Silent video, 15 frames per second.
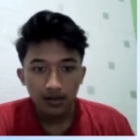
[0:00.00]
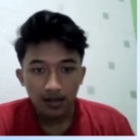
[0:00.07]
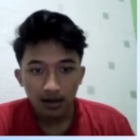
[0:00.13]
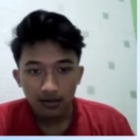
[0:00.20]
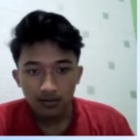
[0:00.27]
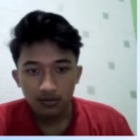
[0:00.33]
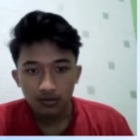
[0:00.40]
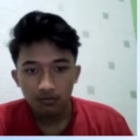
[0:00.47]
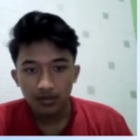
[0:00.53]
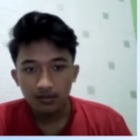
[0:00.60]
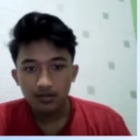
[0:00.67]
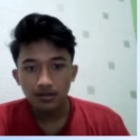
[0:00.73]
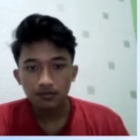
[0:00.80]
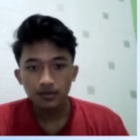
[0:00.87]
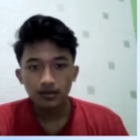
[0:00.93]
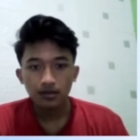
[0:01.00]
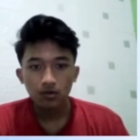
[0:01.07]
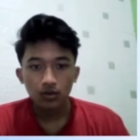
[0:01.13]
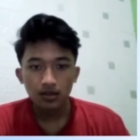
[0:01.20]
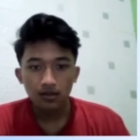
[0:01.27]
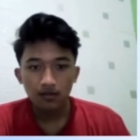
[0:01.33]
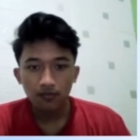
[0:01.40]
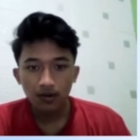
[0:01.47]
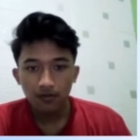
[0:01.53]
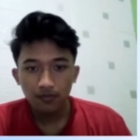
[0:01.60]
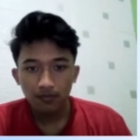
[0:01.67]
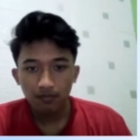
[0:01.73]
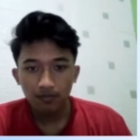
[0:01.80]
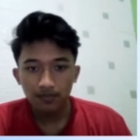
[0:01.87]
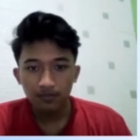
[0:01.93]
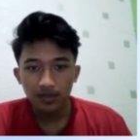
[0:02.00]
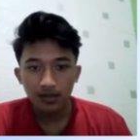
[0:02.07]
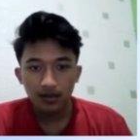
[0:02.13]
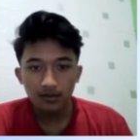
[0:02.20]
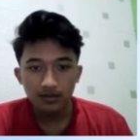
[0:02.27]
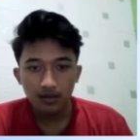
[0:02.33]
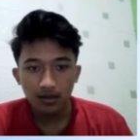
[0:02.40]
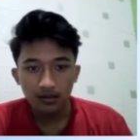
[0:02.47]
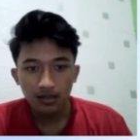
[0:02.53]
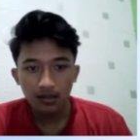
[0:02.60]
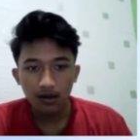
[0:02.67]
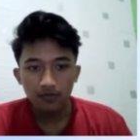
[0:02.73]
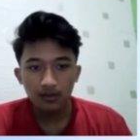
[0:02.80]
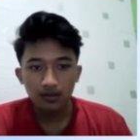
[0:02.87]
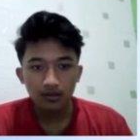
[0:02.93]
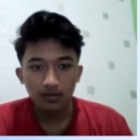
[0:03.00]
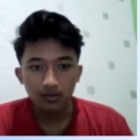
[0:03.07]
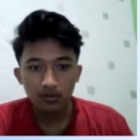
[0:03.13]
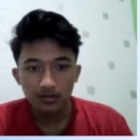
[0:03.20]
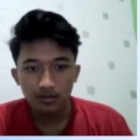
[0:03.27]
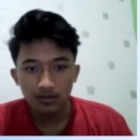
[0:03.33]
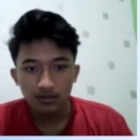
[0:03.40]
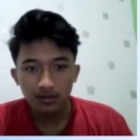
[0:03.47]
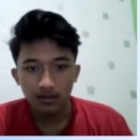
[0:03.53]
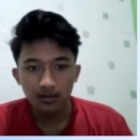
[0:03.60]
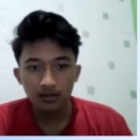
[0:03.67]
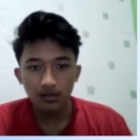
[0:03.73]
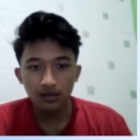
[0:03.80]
They are trumpet-shaped with 5 petals that often curl slightly